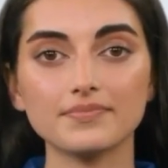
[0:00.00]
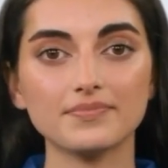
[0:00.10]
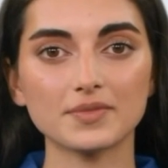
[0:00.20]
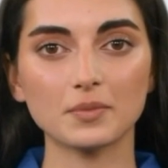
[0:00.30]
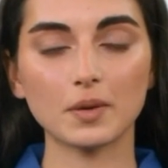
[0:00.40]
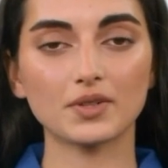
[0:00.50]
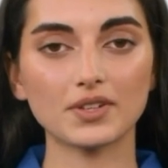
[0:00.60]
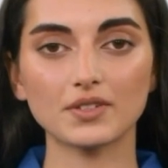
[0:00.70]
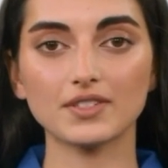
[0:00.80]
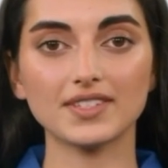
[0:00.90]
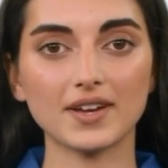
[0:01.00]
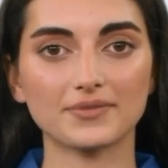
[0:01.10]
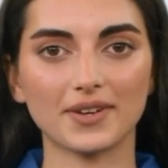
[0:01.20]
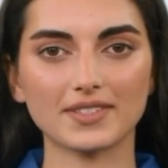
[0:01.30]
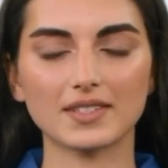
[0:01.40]
Promoting
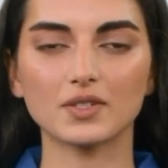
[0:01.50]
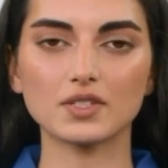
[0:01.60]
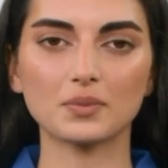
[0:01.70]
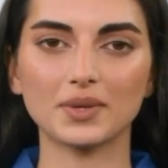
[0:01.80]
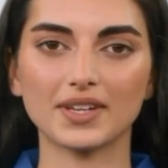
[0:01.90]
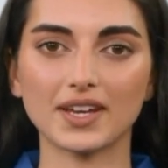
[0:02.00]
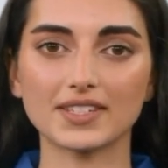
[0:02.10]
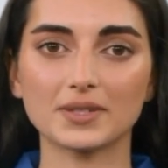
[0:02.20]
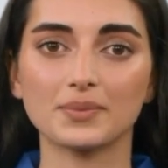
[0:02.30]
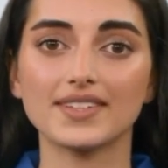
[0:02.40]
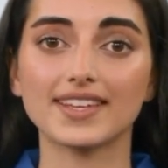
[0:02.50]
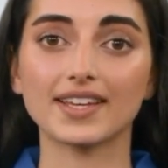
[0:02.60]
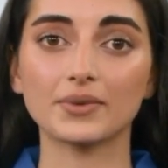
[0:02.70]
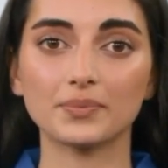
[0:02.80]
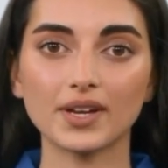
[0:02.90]
yourself on social media can be done
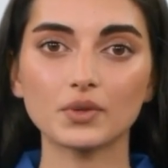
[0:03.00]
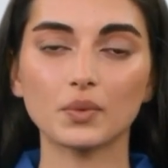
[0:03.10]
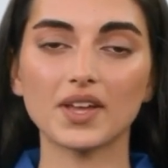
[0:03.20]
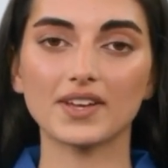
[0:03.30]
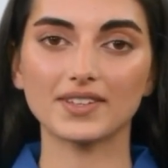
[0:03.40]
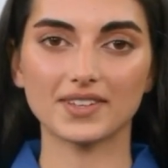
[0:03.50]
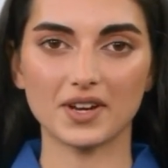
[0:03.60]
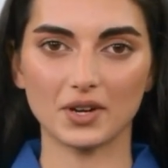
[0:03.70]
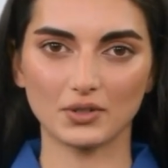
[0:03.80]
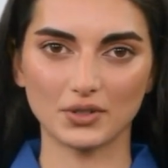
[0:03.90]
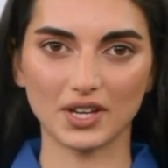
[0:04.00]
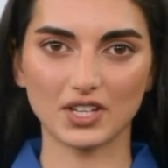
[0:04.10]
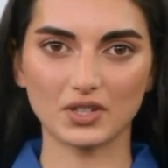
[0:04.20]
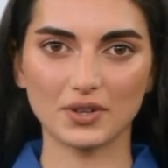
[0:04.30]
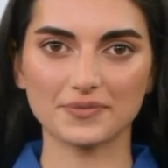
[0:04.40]
in many ways.
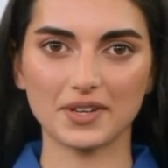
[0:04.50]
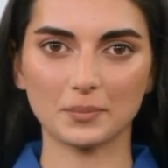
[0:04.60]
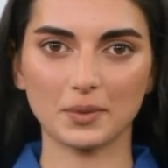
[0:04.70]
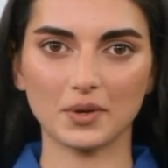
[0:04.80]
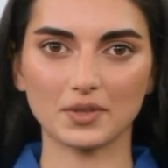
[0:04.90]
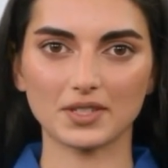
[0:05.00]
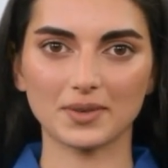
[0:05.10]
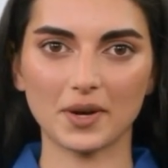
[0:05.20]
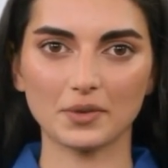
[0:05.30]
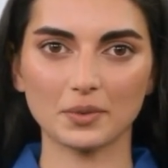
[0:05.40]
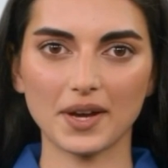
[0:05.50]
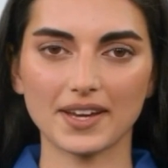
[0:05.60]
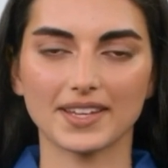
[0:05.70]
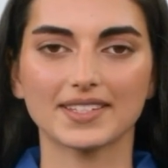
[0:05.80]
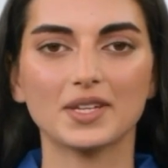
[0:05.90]
Traditional feed posts are
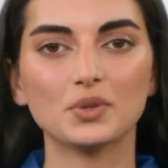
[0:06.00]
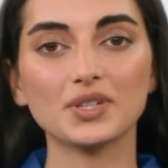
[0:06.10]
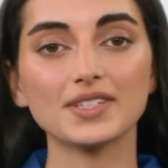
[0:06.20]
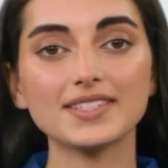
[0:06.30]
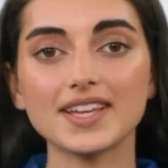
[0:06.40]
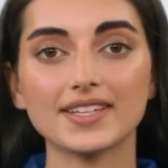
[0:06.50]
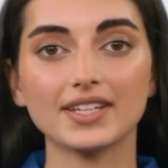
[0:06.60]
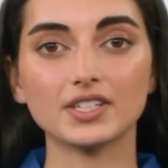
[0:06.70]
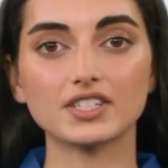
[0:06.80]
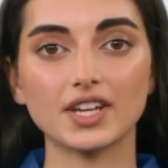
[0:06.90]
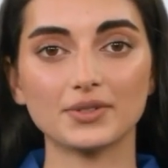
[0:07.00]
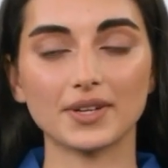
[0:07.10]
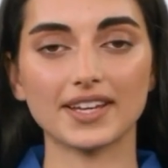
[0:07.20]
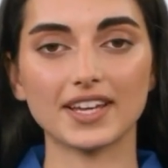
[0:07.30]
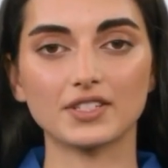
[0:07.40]
great as they will continue to
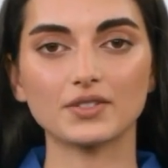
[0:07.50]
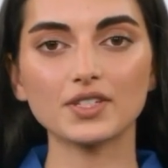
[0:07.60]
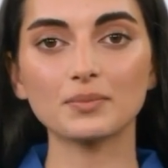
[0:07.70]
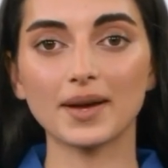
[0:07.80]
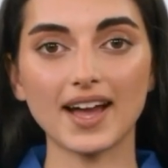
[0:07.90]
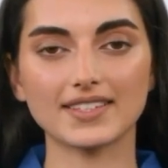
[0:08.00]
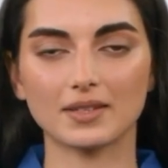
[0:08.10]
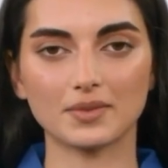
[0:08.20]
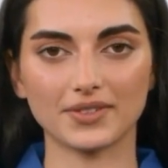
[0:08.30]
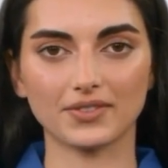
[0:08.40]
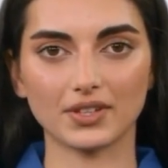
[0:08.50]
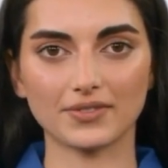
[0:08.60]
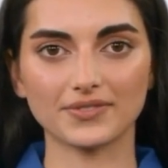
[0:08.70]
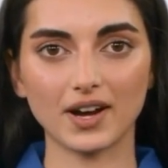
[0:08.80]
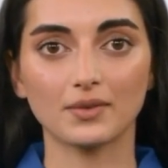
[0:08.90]
generate interest passively from your
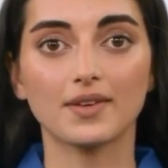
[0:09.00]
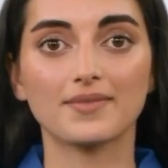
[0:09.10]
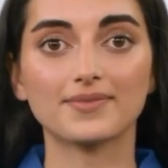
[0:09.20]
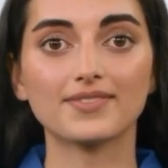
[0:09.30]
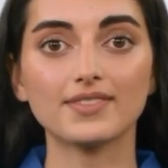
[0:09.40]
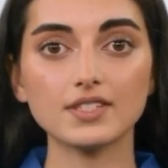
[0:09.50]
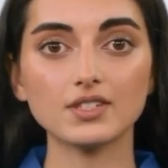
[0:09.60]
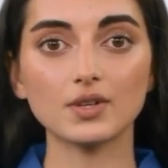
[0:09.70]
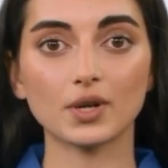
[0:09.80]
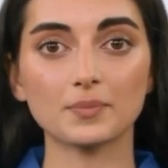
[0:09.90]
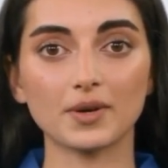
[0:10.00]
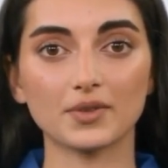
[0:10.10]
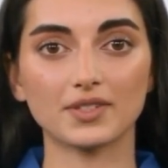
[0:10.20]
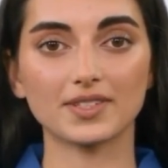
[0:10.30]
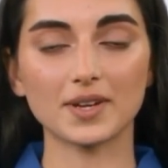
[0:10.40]
following. Story
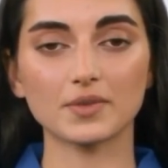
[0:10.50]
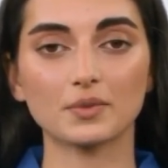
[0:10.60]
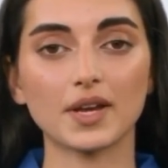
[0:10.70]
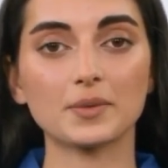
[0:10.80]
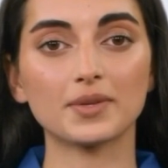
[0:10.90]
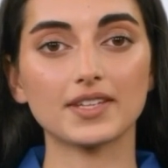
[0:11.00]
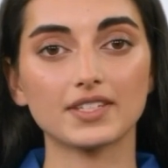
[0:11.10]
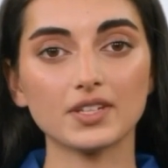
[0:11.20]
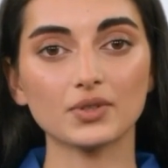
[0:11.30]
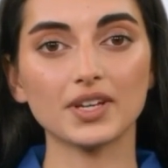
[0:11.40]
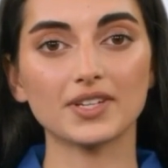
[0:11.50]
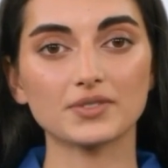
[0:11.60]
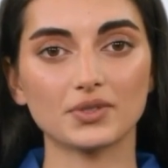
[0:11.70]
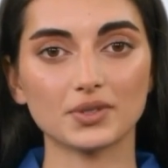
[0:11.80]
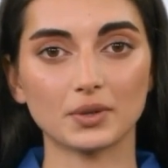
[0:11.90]
posts are great because you can
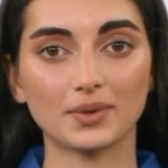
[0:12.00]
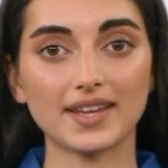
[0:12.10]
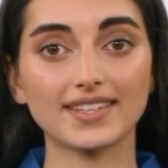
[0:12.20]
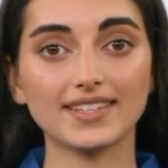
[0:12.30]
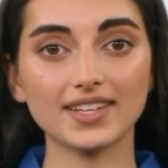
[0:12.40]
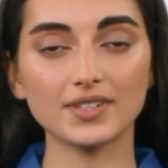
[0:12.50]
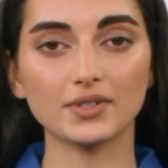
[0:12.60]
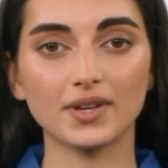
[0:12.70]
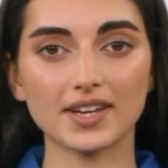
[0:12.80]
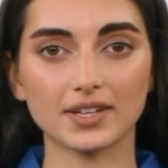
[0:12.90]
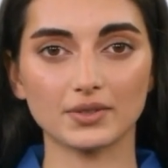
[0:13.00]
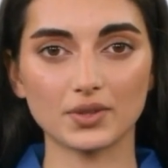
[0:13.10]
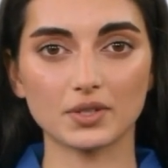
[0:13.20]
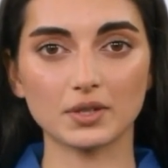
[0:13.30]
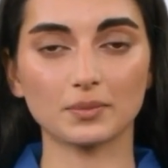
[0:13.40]
include a link sticker and
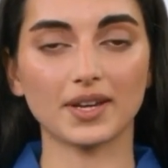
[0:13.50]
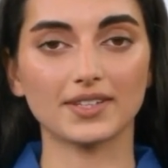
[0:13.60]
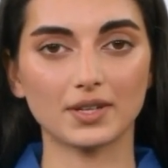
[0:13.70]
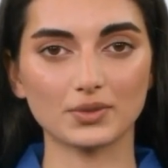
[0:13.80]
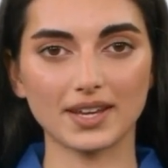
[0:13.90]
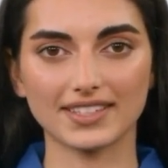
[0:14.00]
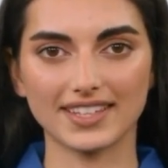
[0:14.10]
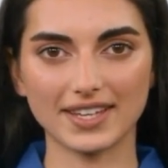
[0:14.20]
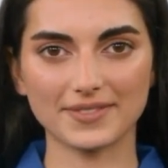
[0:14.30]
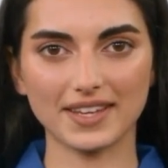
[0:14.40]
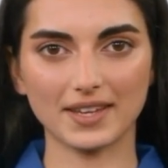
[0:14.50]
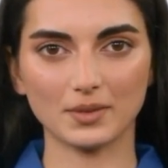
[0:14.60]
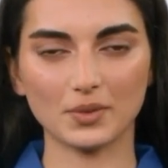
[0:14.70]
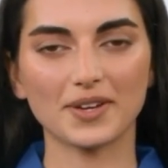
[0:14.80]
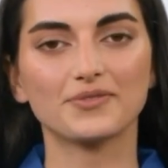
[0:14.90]
include your Bigo.tv
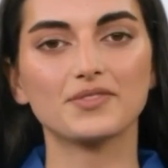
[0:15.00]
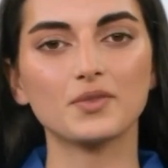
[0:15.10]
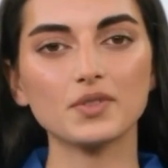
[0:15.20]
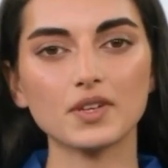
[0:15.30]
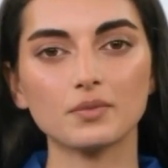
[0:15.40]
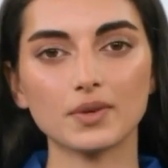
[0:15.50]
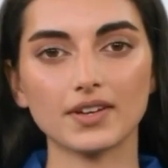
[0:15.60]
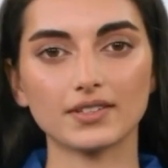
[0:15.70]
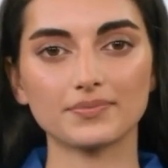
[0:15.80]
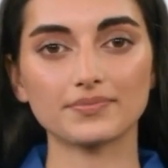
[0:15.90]
or affiliate link.